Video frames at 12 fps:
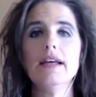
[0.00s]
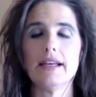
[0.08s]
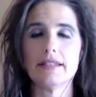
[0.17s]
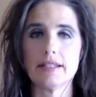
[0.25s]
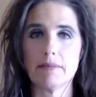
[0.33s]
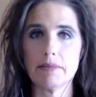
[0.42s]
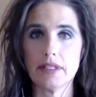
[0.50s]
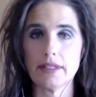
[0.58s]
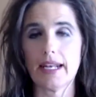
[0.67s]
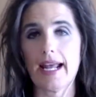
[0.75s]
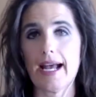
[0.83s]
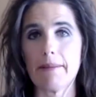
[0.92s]
It's something
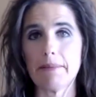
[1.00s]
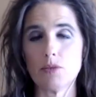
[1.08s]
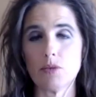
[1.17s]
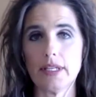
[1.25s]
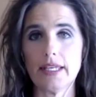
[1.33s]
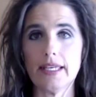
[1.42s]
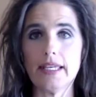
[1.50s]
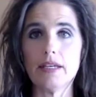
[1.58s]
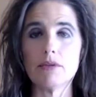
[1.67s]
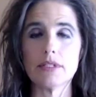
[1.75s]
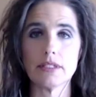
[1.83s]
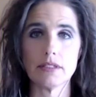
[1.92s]
that happened when he
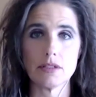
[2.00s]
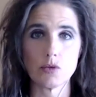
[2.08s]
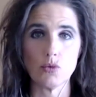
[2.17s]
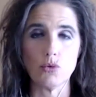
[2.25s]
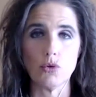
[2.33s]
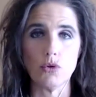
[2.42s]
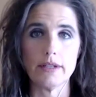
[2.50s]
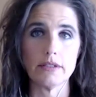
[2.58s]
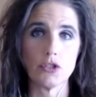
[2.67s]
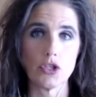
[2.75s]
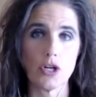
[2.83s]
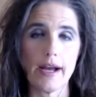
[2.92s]
was in school as a
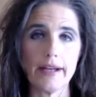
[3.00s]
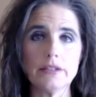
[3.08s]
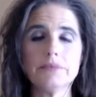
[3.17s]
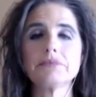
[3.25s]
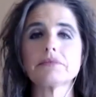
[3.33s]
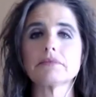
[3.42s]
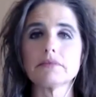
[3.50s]
child.